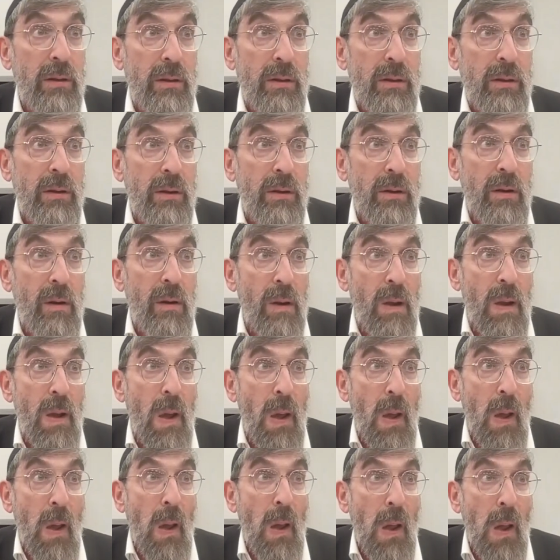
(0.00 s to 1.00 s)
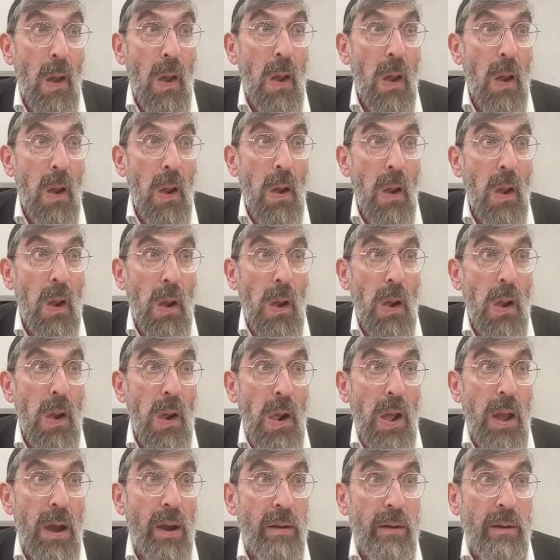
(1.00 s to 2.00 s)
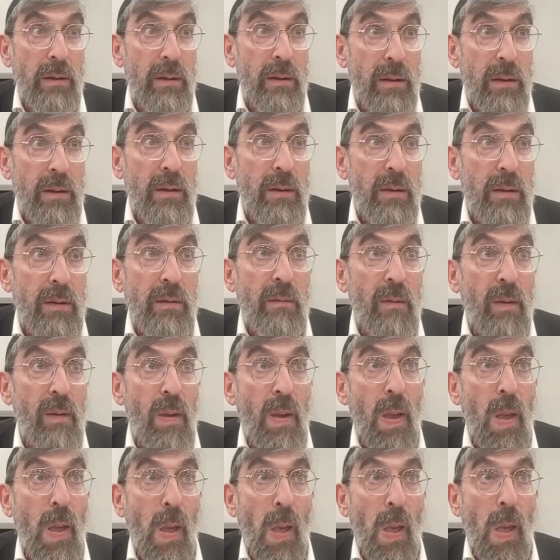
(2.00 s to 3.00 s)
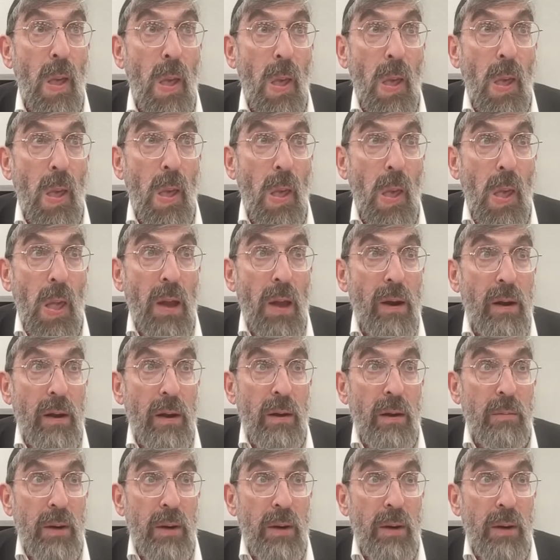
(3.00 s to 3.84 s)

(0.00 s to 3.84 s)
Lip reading: When you pasuk, if you have a chazak, you still need a pasuk?